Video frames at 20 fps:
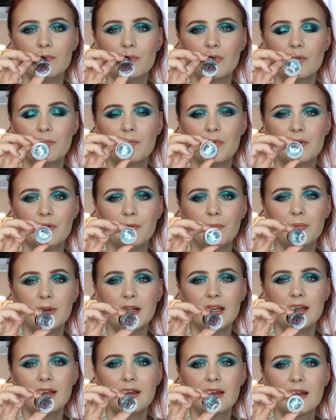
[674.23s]
more
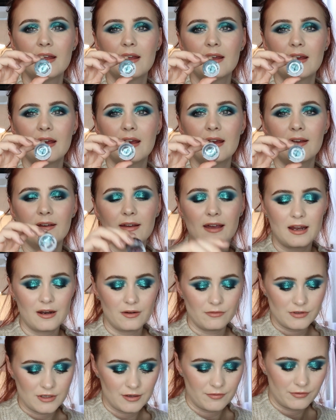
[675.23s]
purpley
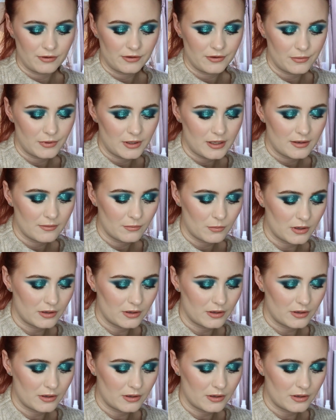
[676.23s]
kind of shift to it.